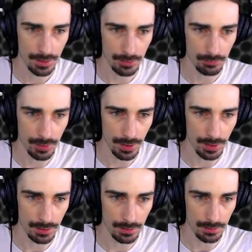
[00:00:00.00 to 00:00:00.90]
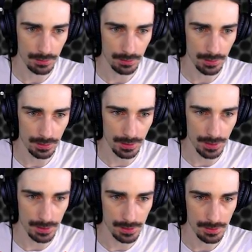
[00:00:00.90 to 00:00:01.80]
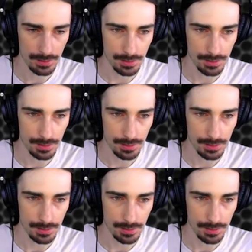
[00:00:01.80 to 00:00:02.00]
like right like this?